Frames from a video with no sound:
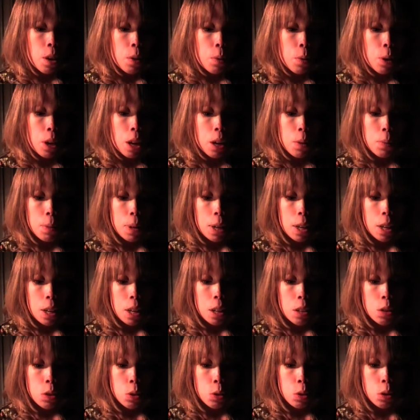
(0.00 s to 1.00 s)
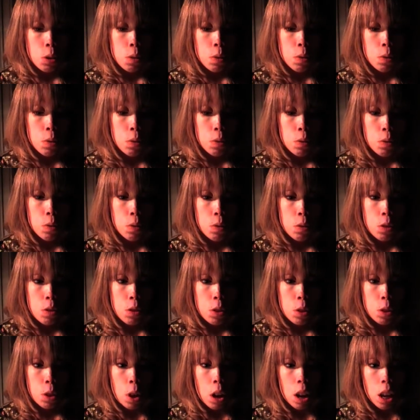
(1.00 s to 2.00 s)
we're going to be sort of
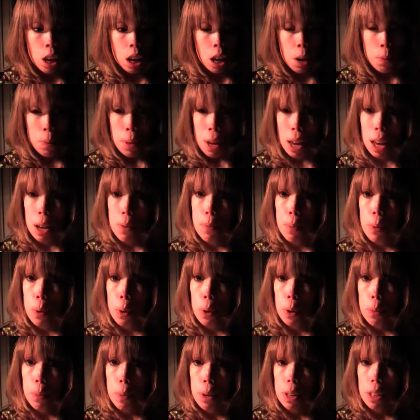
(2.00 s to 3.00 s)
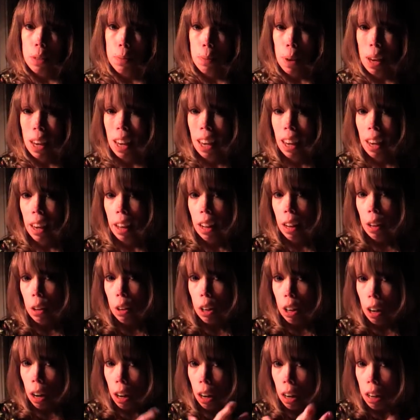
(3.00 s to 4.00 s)
dolling up the headboard a bit and making it
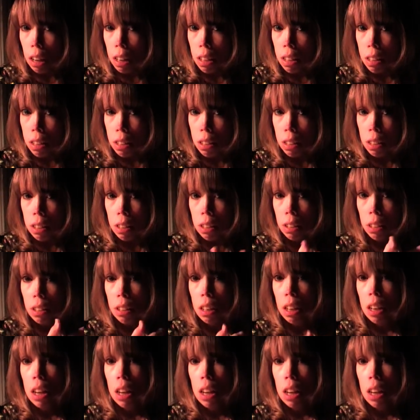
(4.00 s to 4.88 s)
look nice and